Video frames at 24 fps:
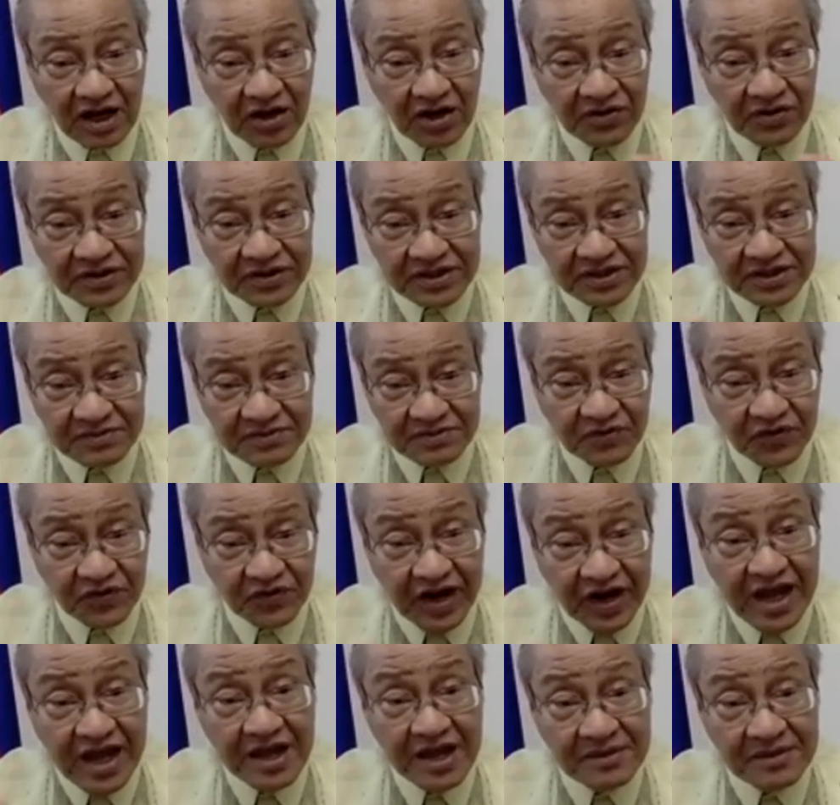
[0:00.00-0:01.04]
it's
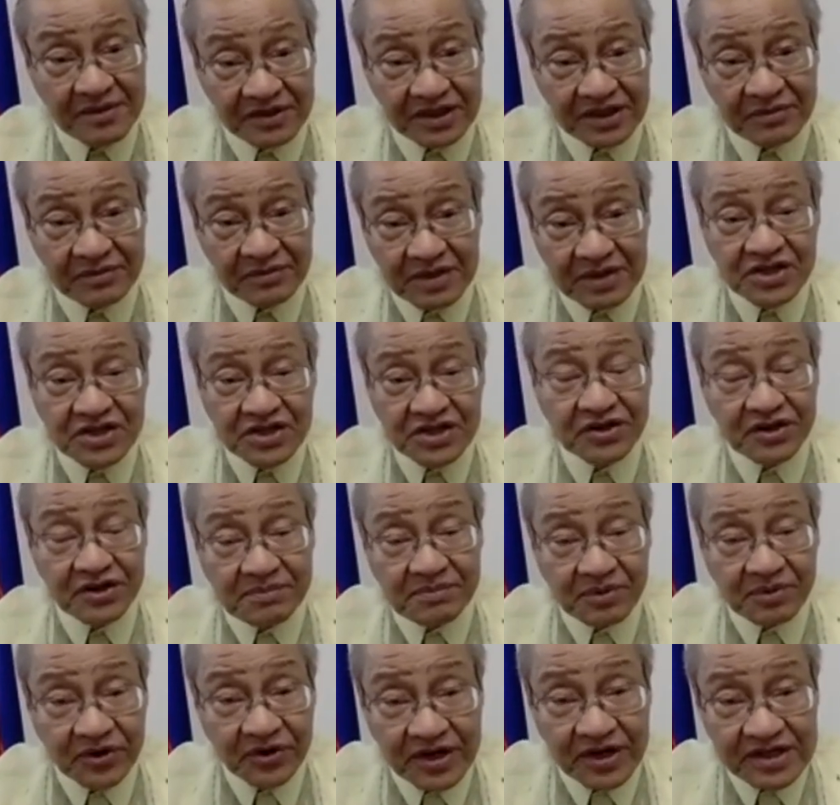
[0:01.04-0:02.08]
framed in media
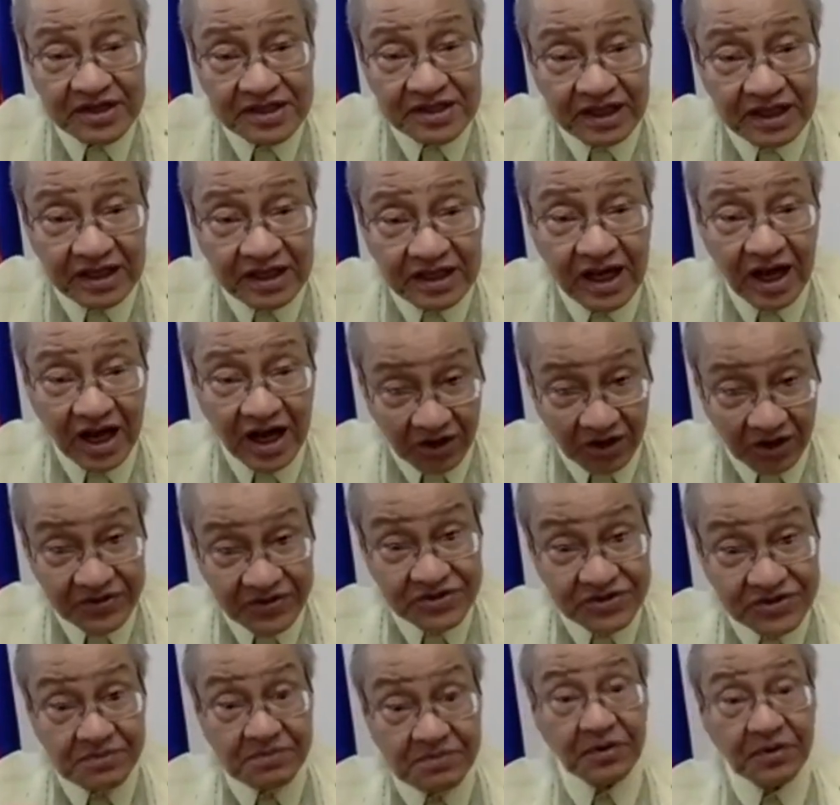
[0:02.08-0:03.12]
reports and how it's
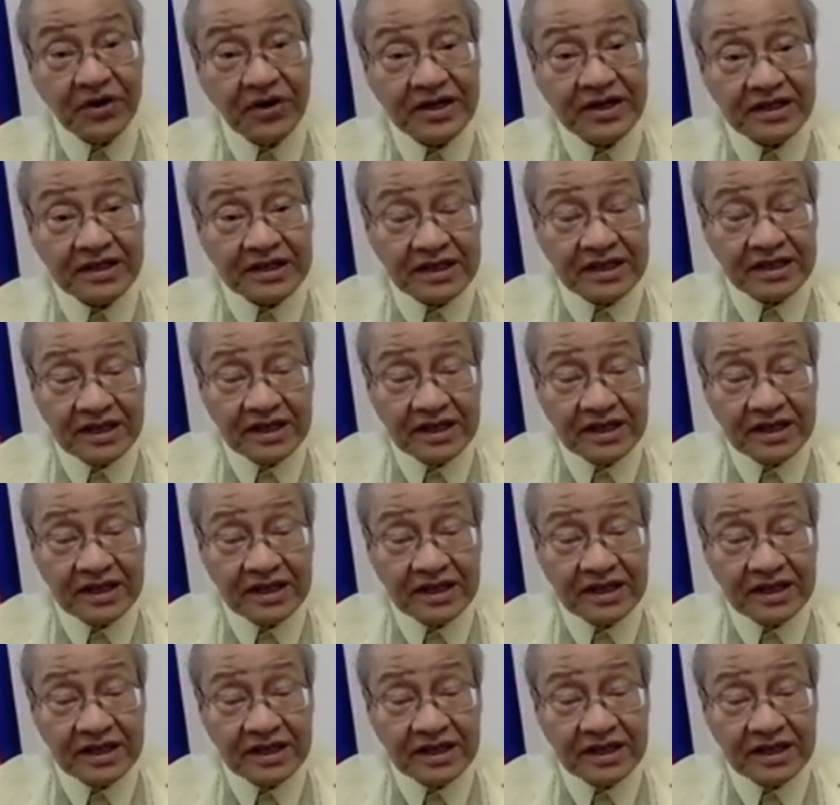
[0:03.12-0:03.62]
reported.